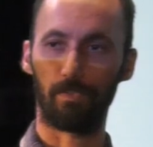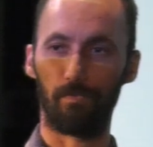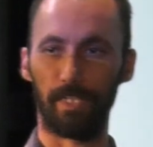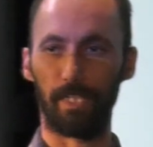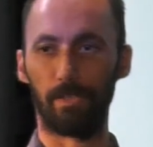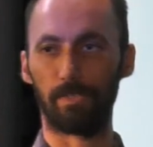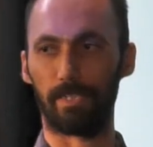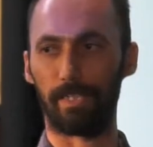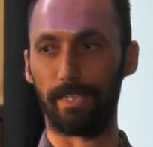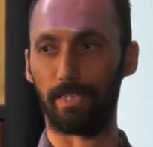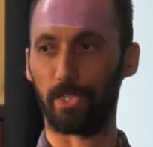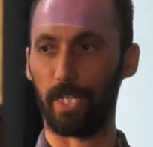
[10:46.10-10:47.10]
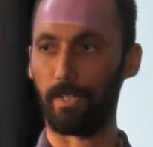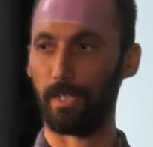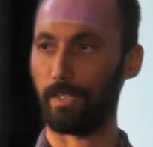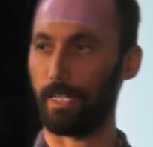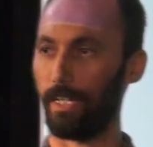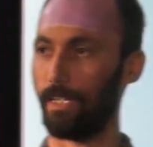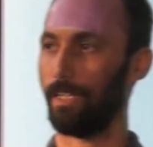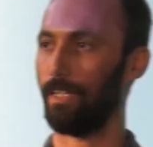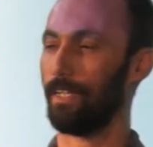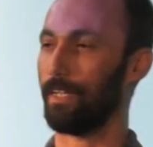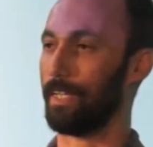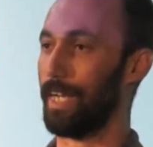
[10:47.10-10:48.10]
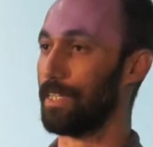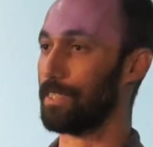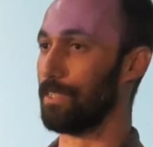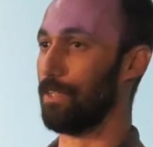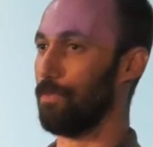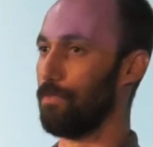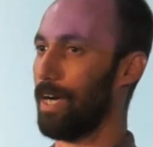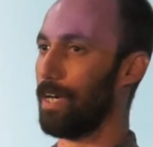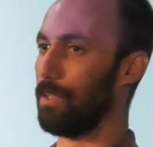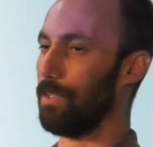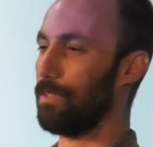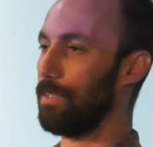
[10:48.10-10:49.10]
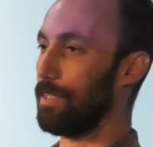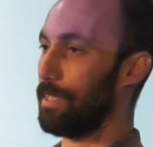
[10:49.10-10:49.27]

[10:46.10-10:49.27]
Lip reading: and videos that get shared on there can actually go viral.